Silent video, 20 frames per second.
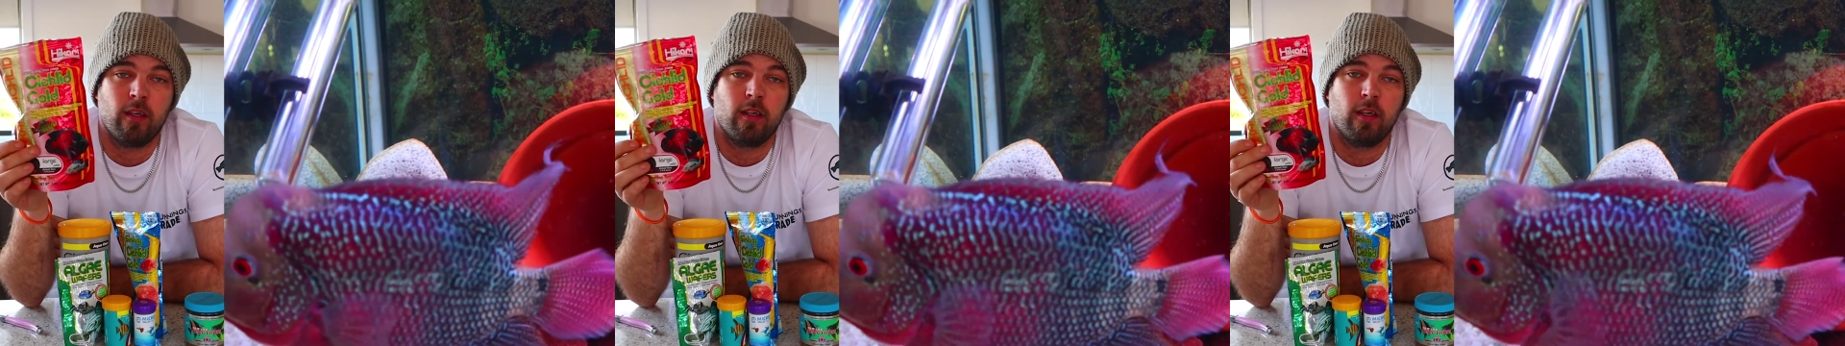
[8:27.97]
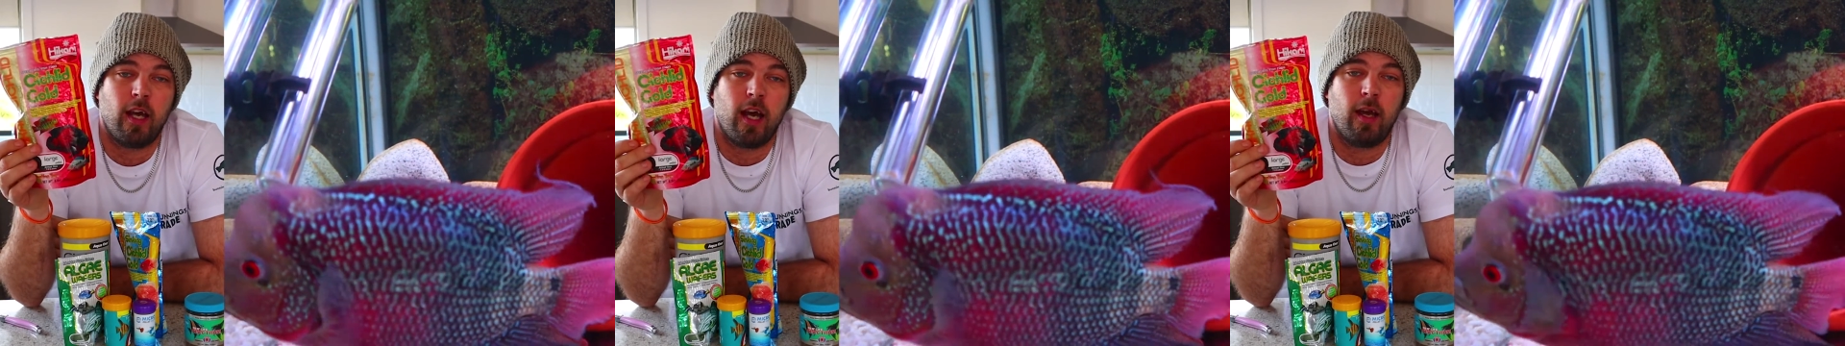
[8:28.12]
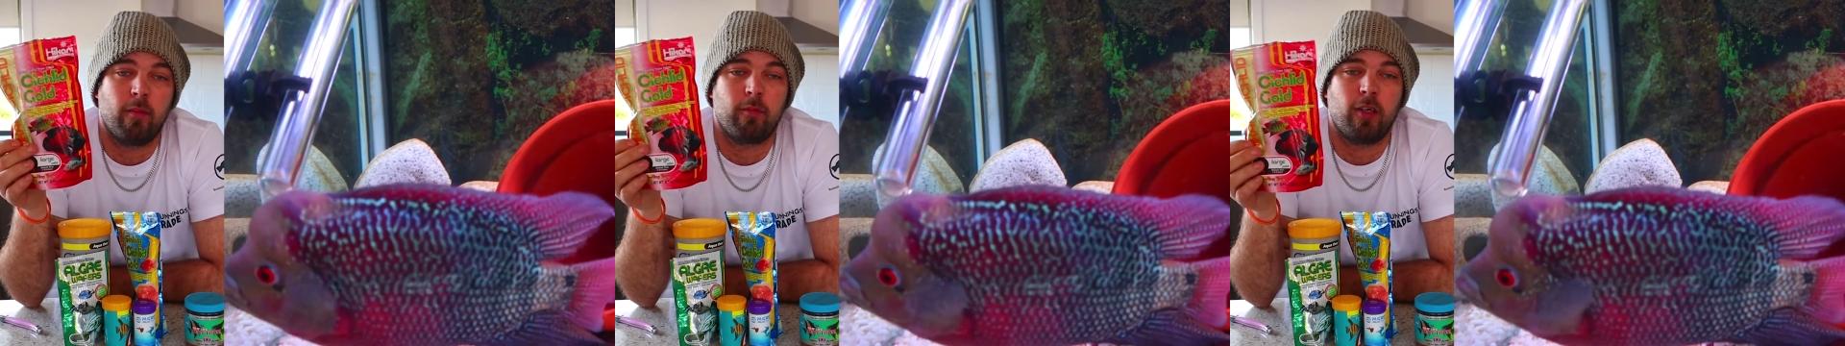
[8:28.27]

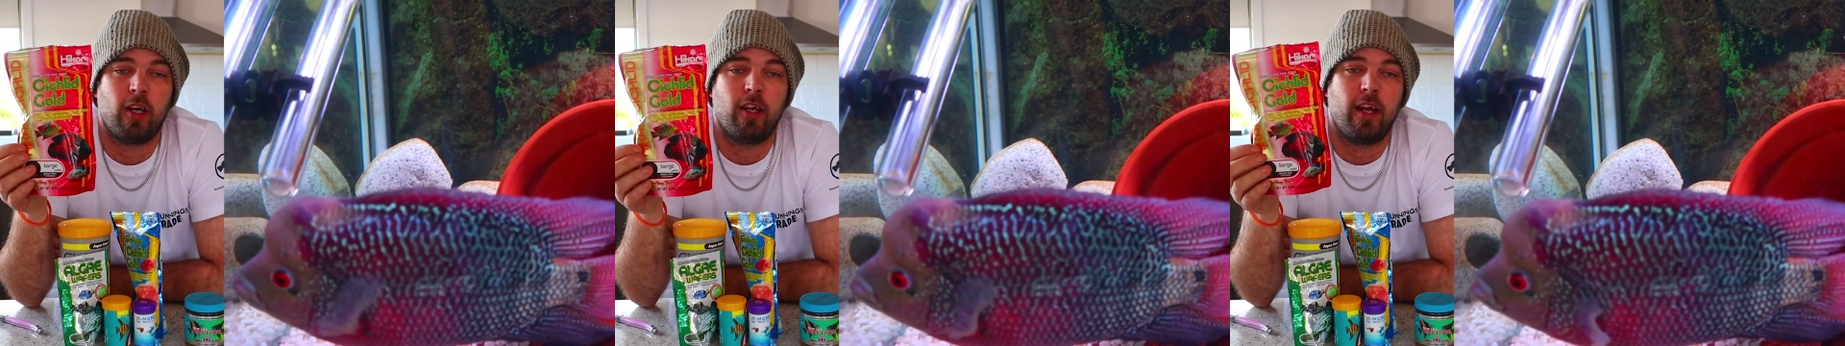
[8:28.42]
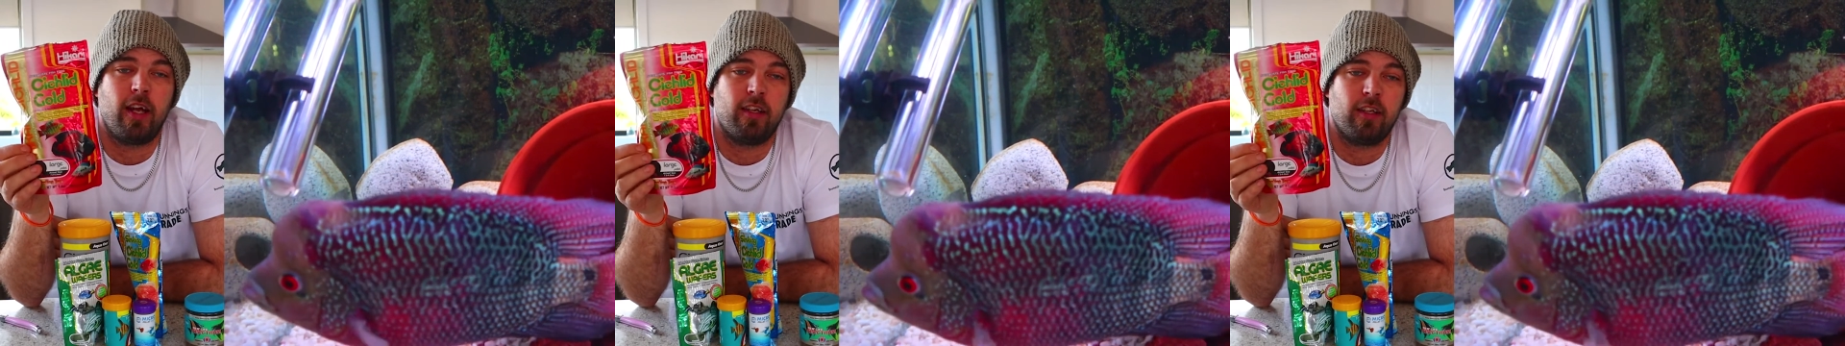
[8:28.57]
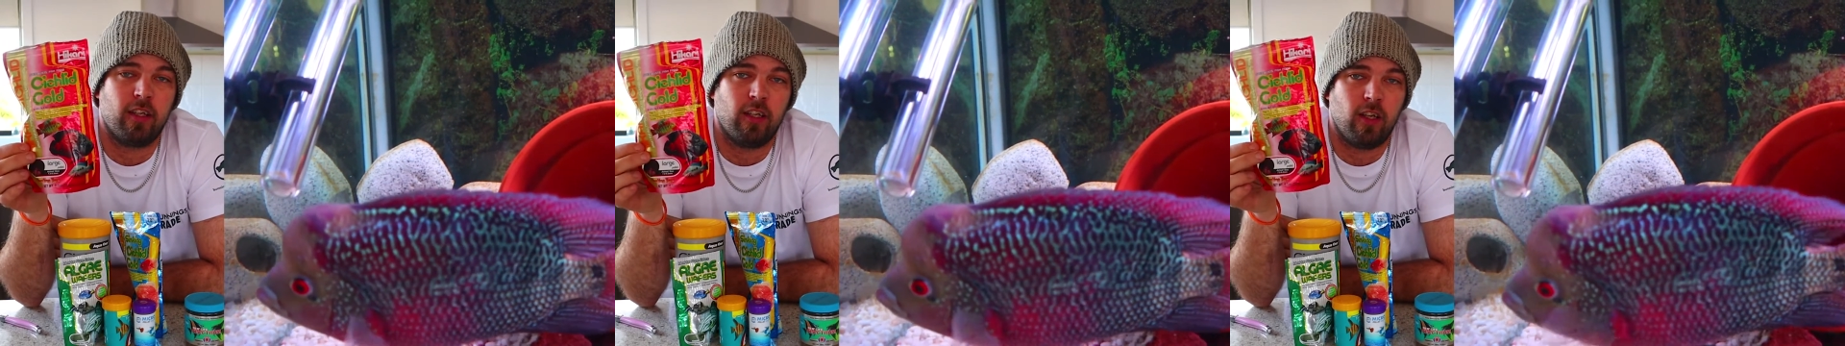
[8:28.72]
Go
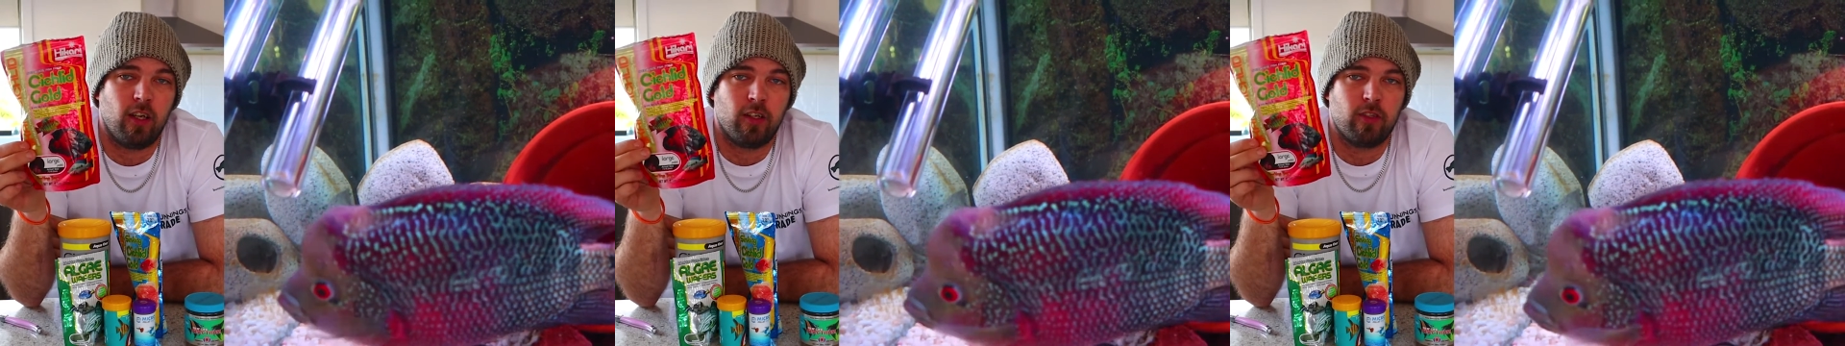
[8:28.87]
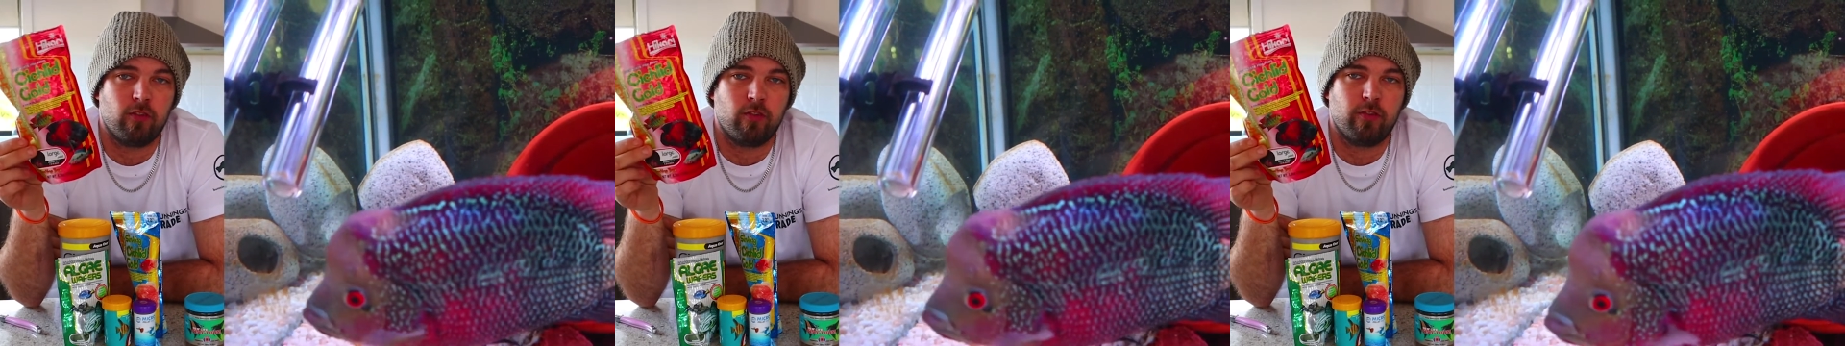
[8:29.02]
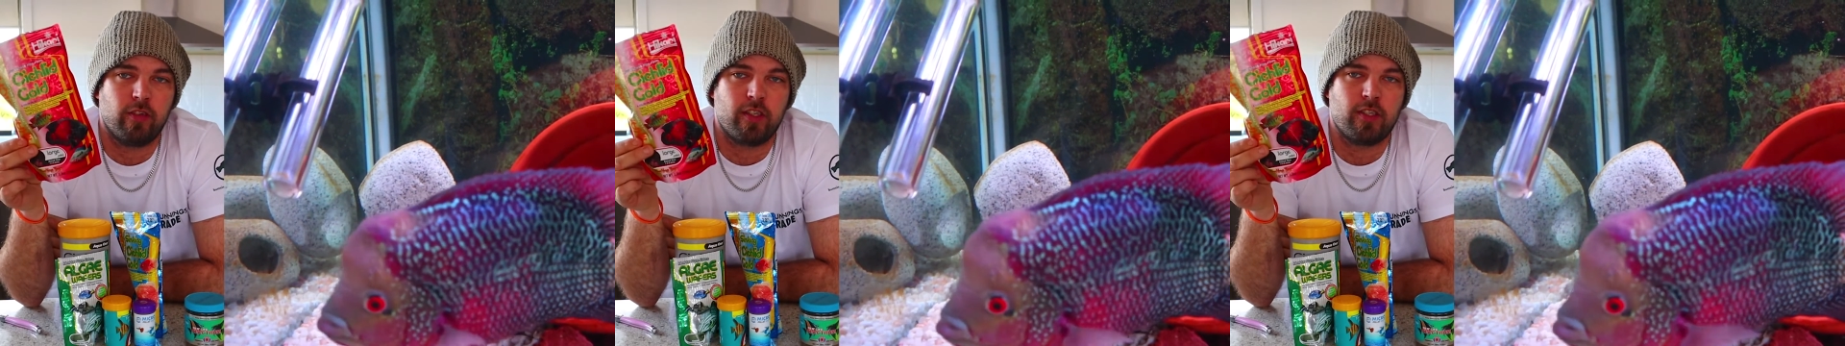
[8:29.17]
down to your
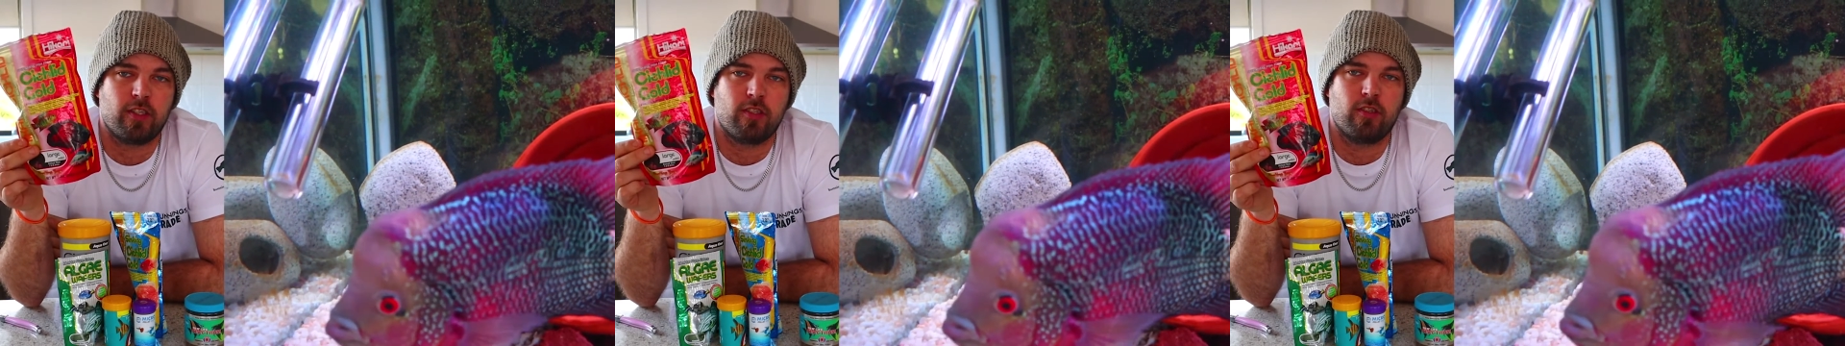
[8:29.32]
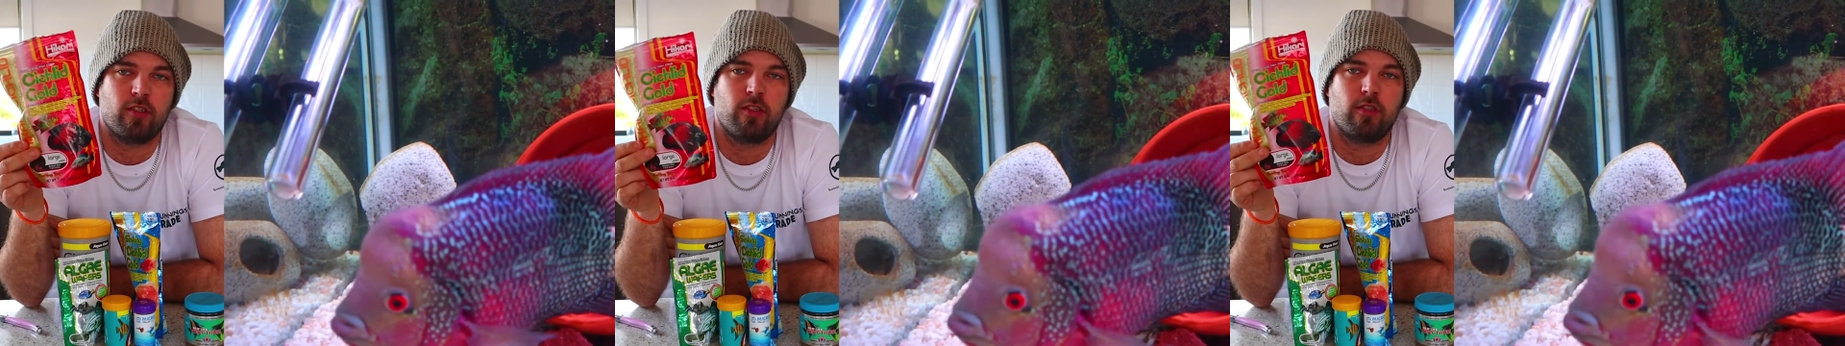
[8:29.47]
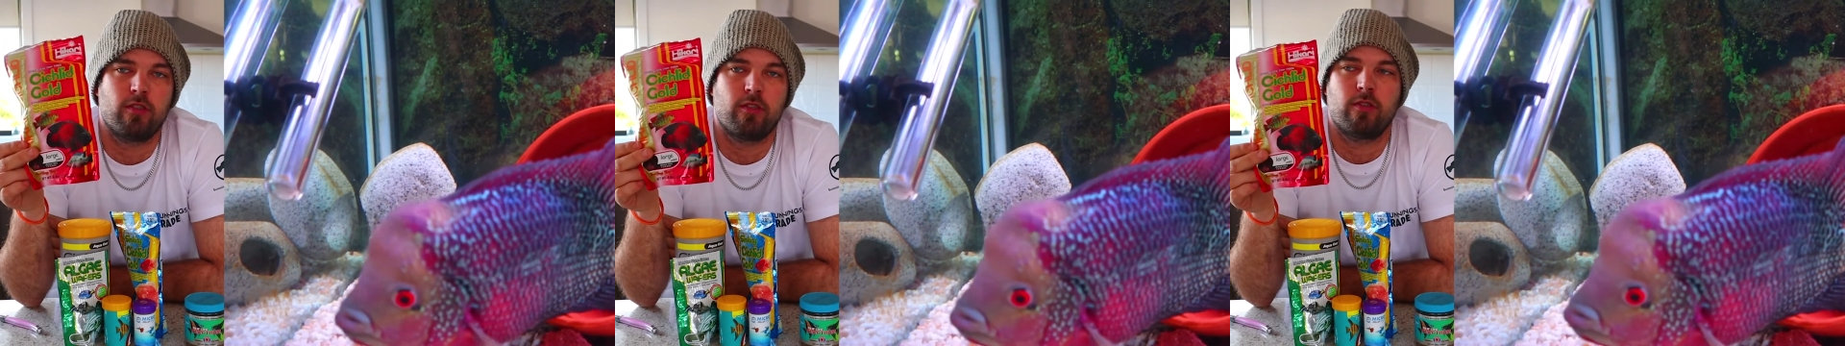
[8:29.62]
local fish
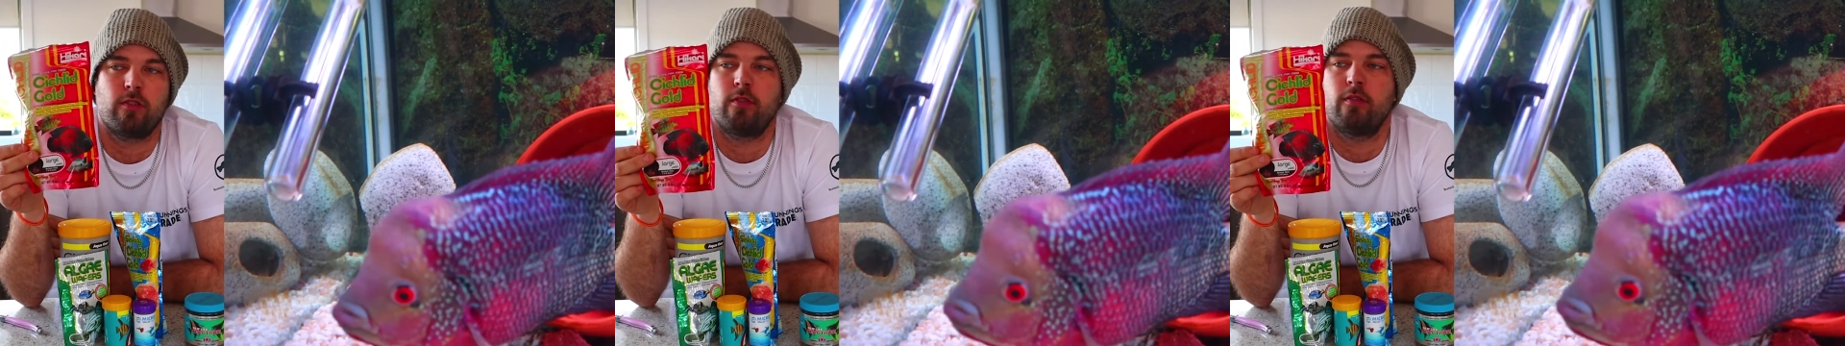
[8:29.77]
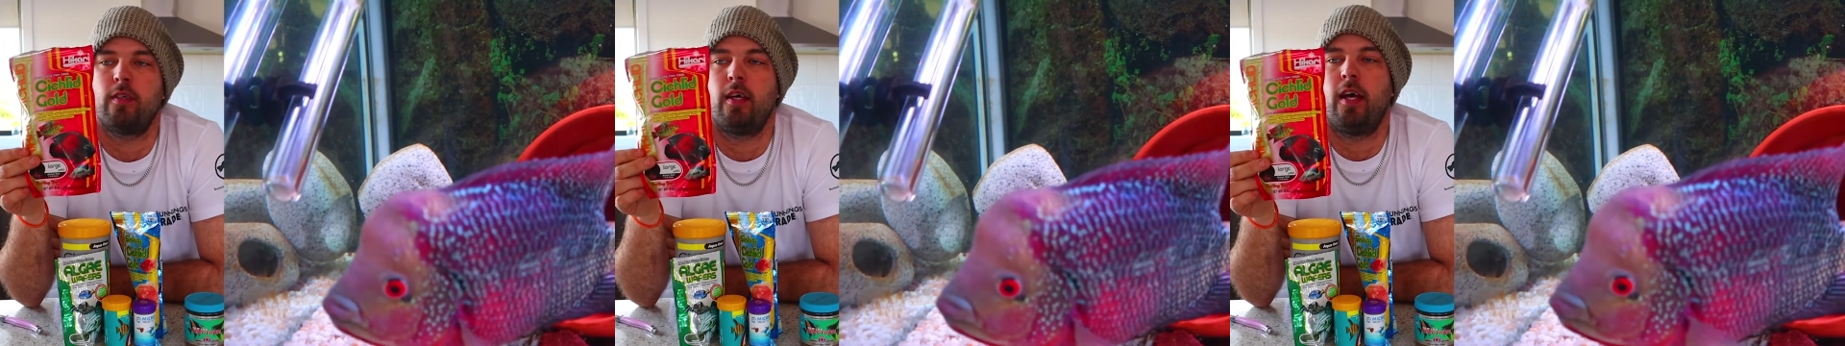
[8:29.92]
stores,